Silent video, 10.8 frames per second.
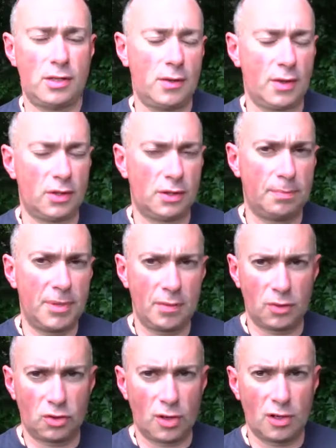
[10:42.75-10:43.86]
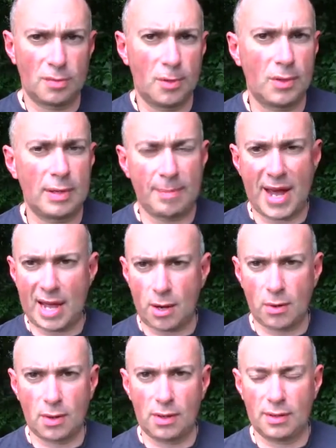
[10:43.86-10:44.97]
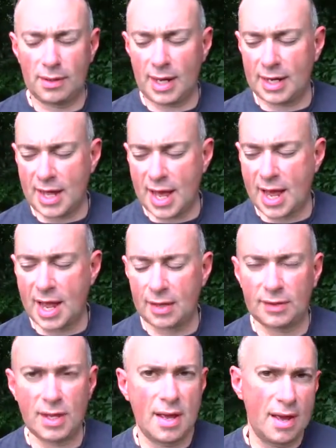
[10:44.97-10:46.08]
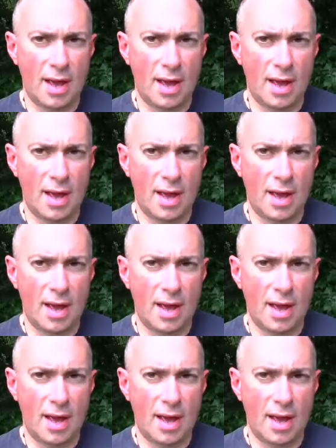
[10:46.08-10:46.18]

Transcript: the USB rechargeable, the power that it has,